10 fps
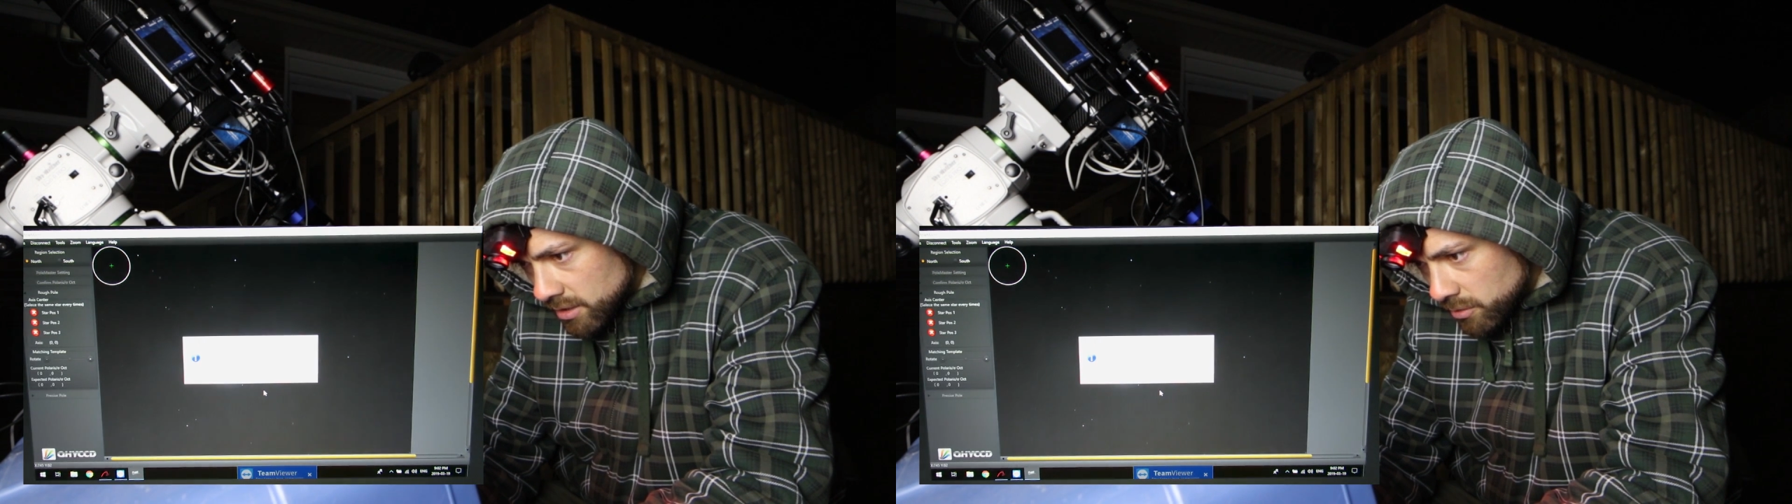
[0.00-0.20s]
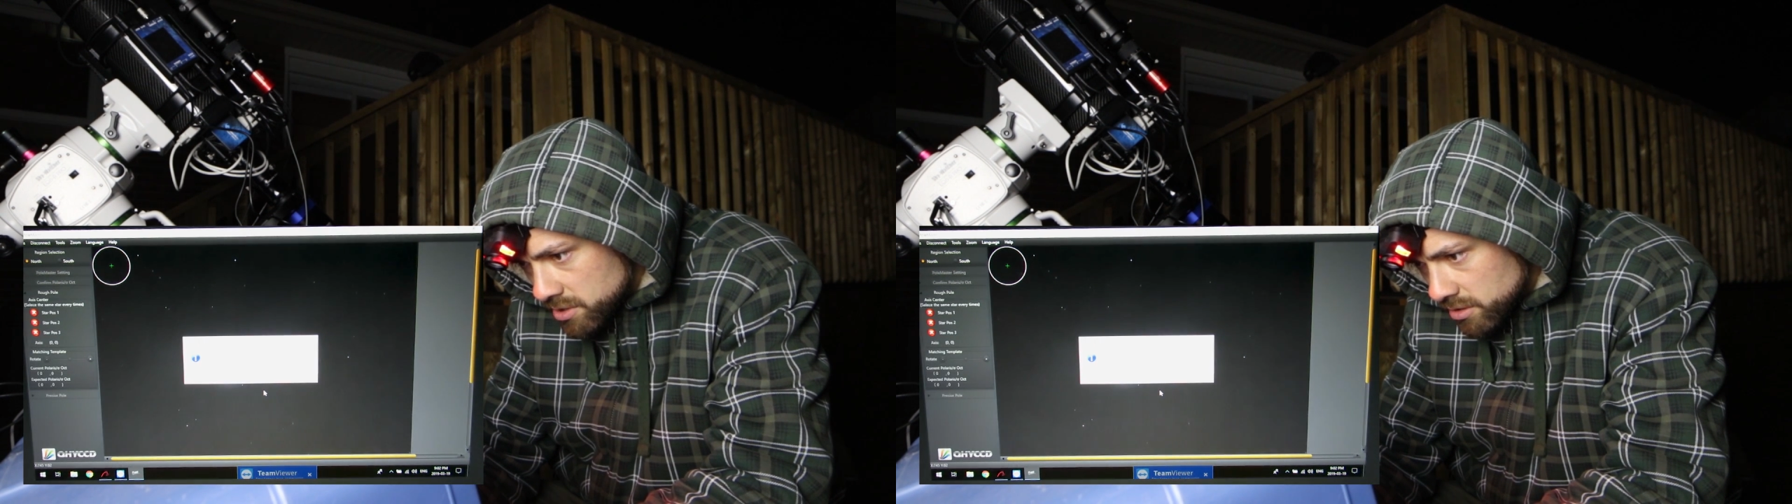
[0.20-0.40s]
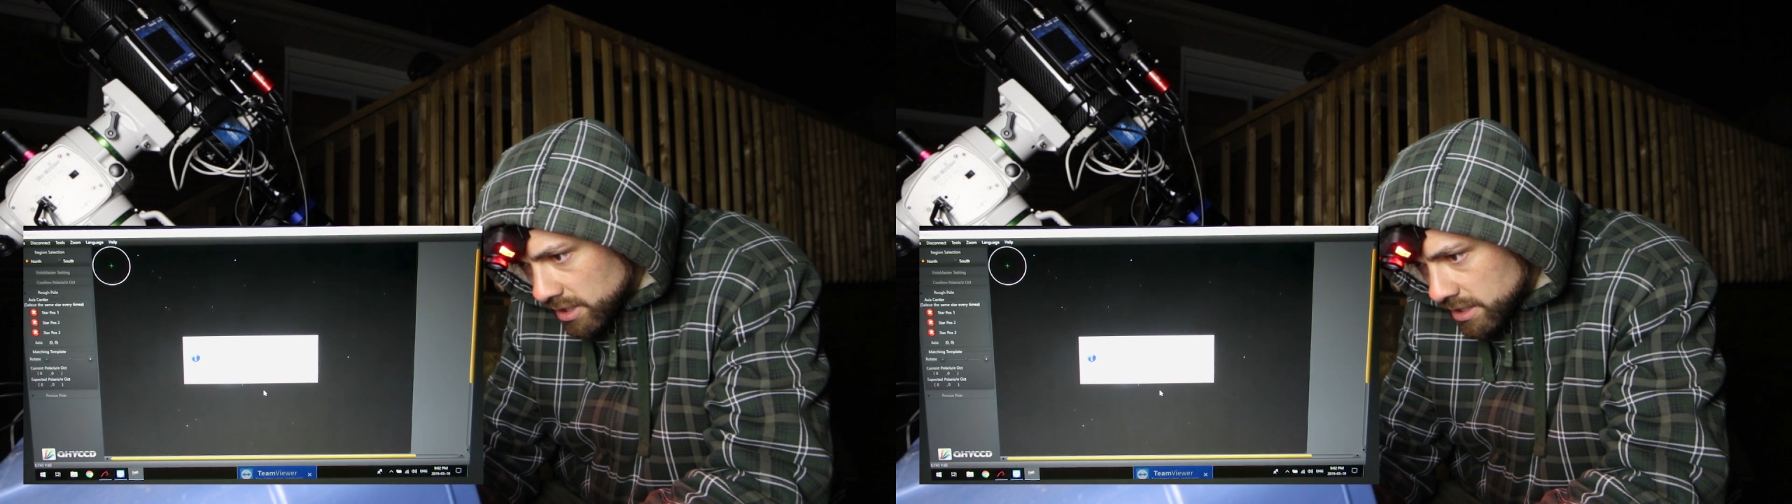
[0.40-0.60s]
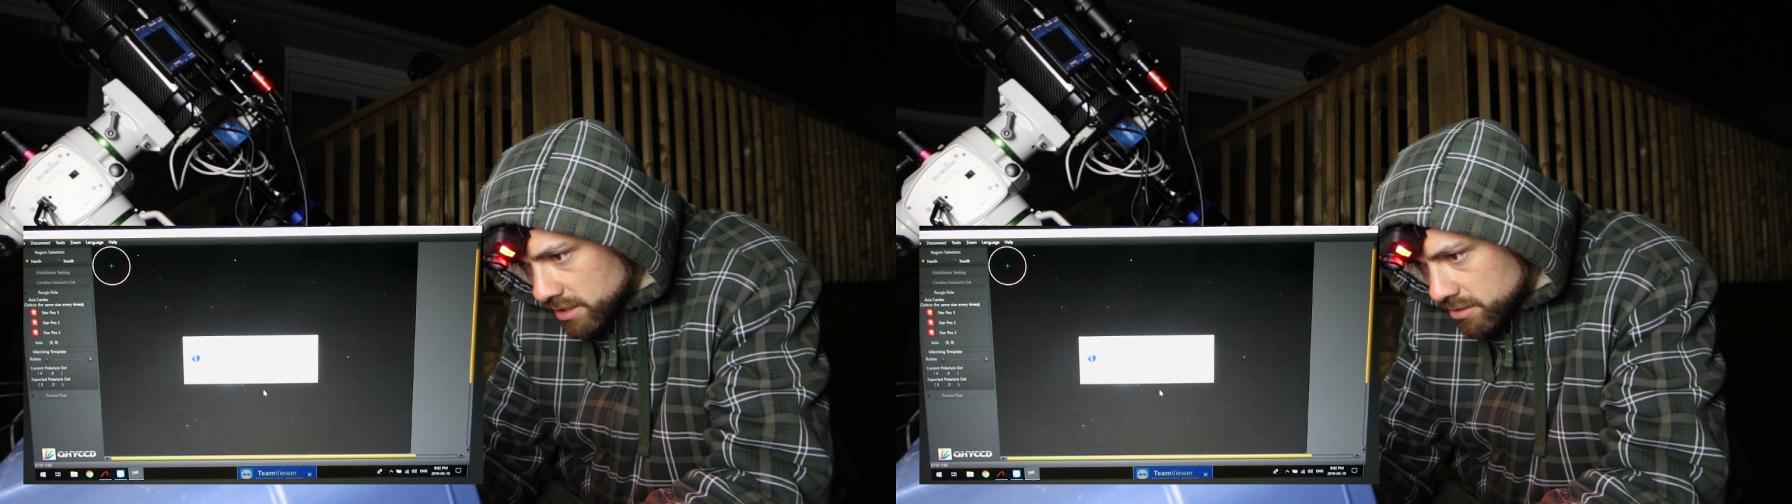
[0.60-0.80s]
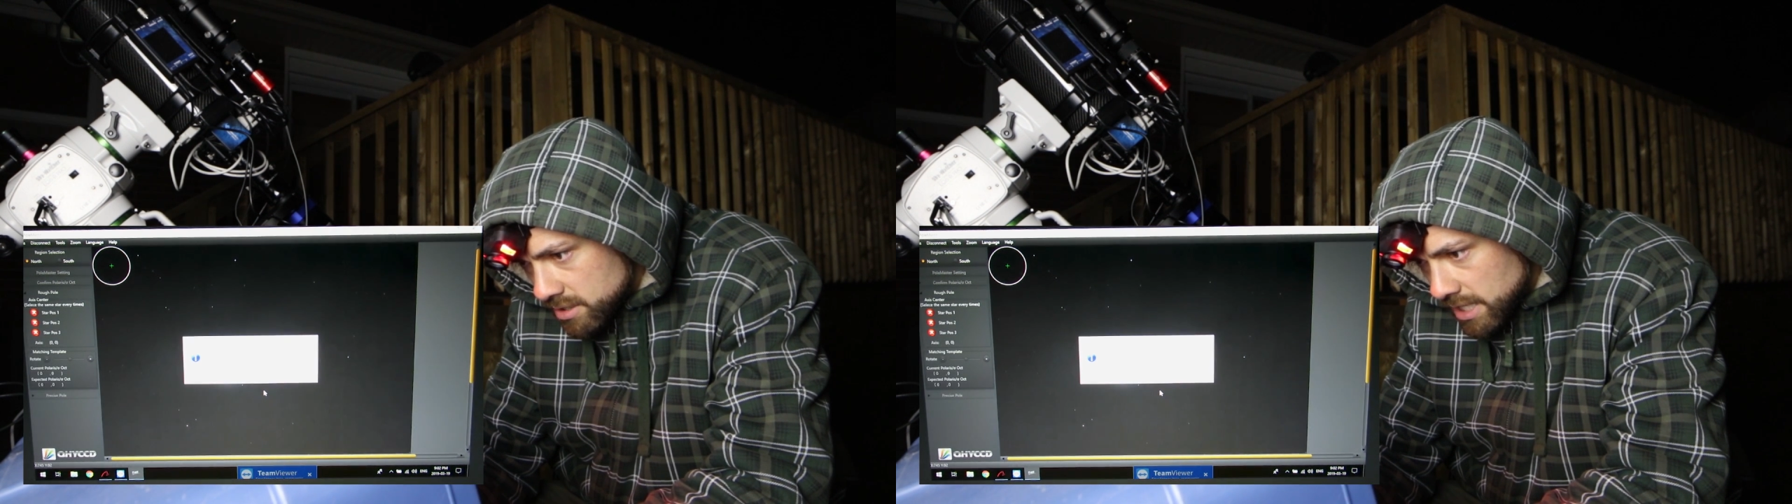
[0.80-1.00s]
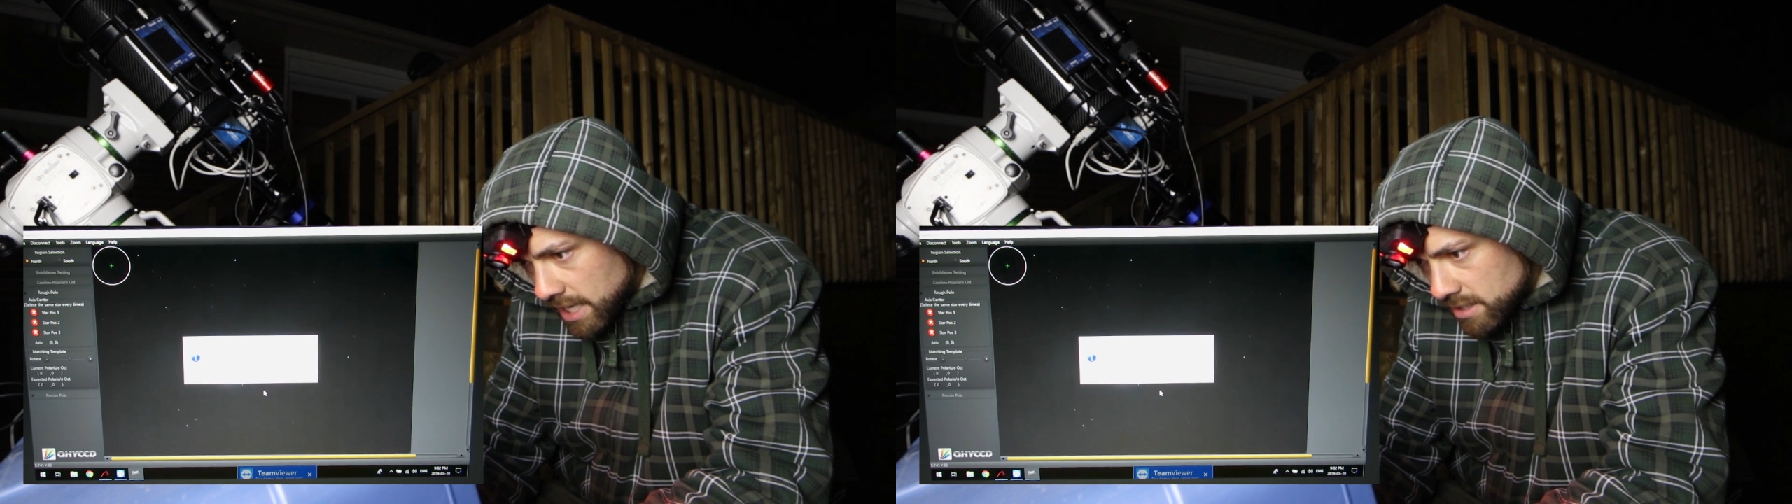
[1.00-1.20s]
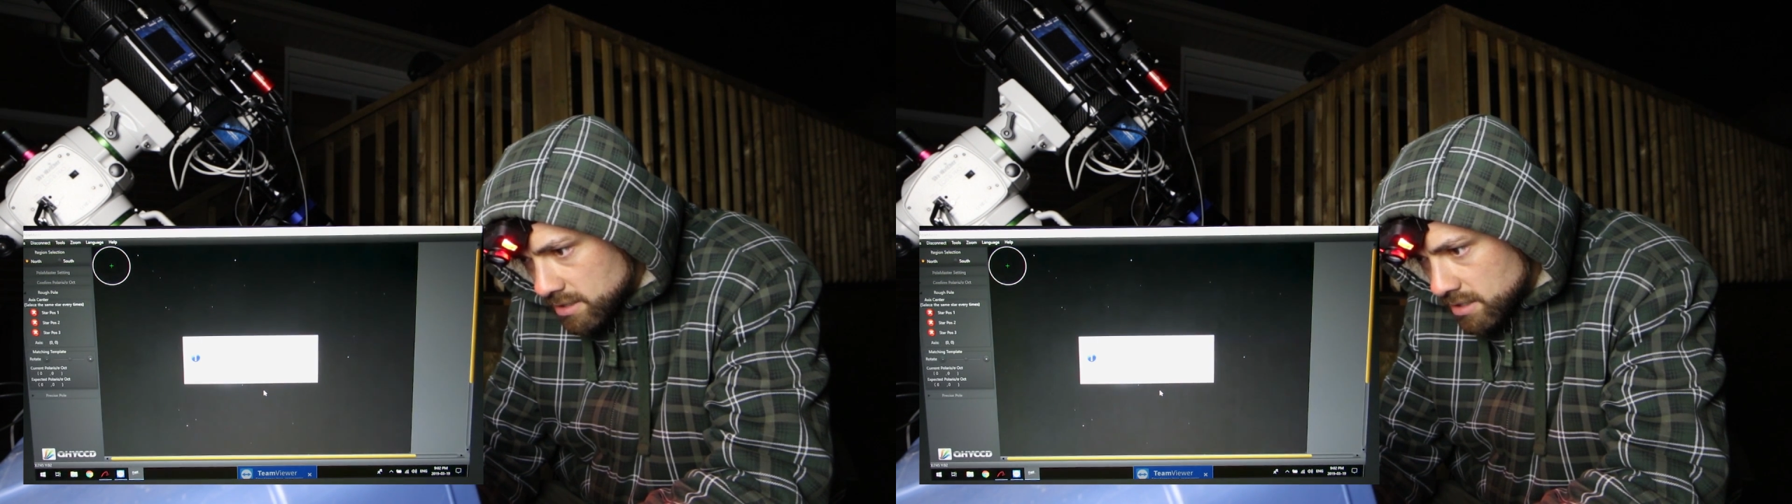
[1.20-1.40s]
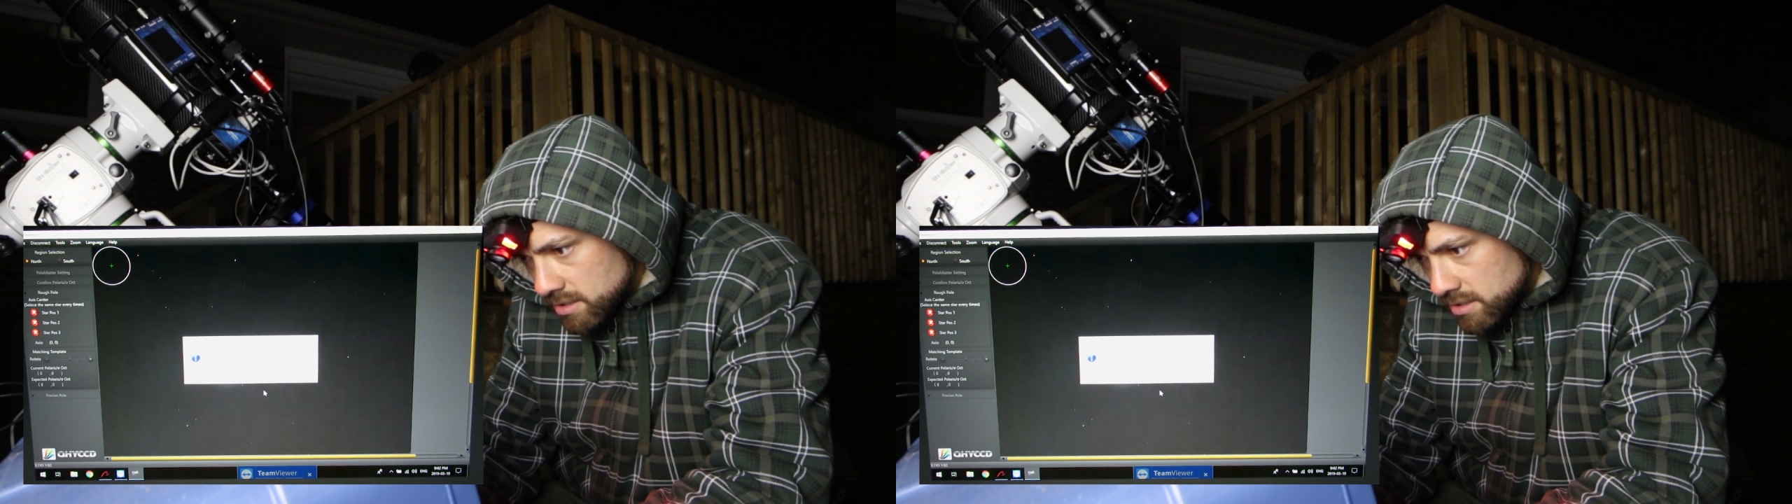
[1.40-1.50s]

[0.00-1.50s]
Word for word: Would you like to use the axis